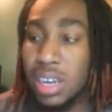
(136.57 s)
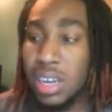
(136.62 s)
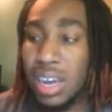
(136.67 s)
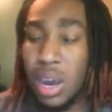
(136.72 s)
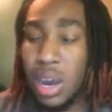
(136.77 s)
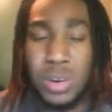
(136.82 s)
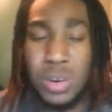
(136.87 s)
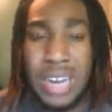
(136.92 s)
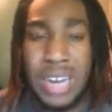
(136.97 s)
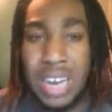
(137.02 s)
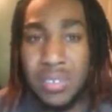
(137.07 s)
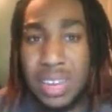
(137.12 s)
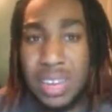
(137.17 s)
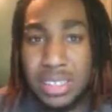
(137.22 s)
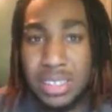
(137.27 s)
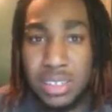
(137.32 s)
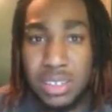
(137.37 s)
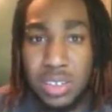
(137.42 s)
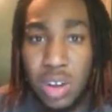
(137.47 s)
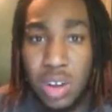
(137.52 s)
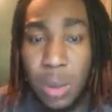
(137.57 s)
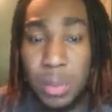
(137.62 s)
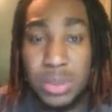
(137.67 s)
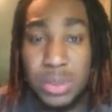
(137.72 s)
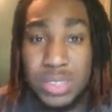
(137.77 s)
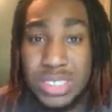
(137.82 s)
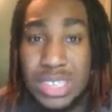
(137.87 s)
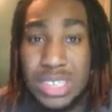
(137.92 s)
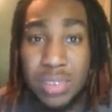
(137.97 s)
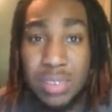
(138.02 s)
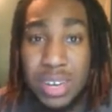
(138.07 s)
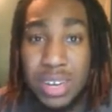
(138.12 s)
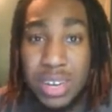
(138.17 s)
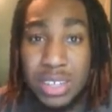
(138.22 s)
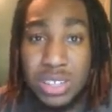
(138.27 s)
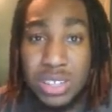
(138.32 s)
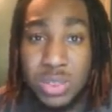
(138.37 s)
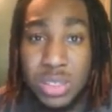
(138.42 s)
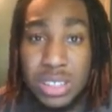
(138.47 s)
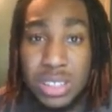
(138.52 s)
I only have like almost
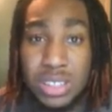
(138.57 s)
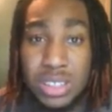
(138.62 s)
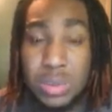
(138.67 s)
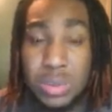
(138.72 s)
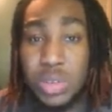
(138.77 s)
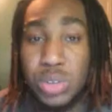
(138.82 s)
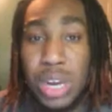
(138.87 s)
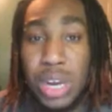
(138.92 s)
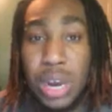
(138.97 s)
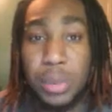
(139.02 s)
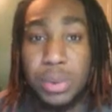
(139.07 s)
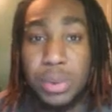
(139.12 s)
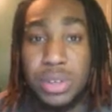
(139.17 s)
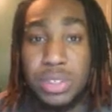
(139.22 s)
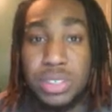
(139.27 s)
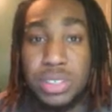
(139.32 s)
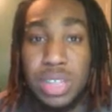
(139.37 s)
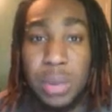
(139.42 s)
700 subscribers.